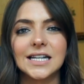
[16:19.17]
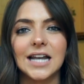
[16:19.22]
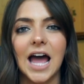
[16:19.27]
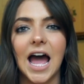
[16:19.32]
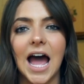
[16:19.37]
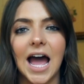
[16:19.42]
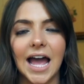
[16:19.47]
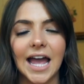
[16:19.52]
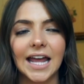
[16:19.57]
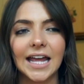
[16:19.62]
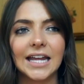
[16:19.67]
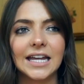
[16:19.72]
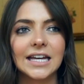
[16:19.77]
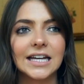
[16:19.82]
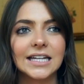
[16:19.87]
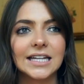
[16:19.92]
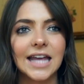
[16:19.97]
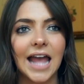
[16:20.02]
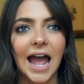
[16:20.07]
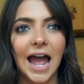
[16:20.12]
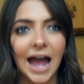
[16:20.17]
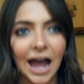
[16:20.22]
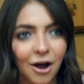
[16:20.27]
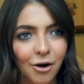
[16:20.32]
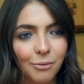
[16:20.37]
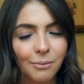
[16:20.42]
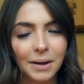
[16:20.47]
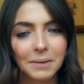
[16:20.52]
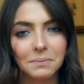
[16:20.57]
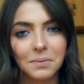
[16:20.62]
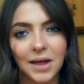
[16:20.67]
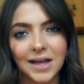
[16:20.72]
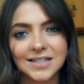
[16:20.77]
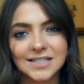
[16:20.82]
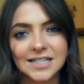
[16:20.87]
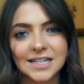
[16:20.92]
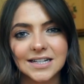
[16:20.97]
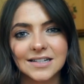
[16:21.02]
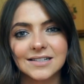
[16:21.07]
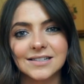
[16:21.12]
and I count my
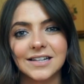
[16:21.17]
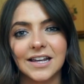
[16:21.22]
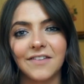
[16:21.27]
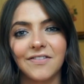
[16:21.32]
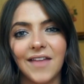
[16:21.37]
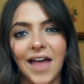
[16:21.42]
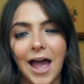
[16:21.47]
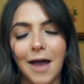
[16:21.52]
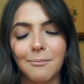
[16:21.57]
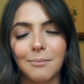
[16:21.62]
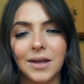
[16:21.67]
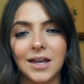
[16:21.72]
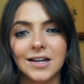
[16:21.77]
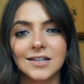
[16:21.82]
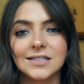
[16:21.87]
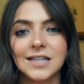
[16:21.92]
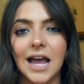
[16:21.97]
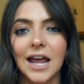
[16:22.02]
blessings in that because